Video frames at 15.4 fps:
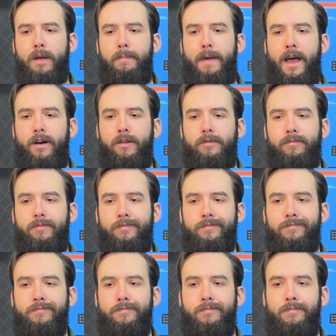about
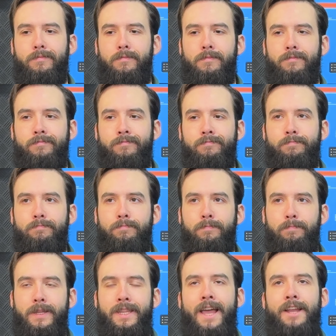
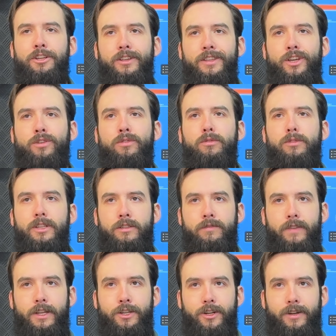potentially the coolest
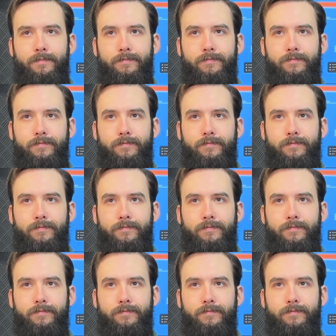feature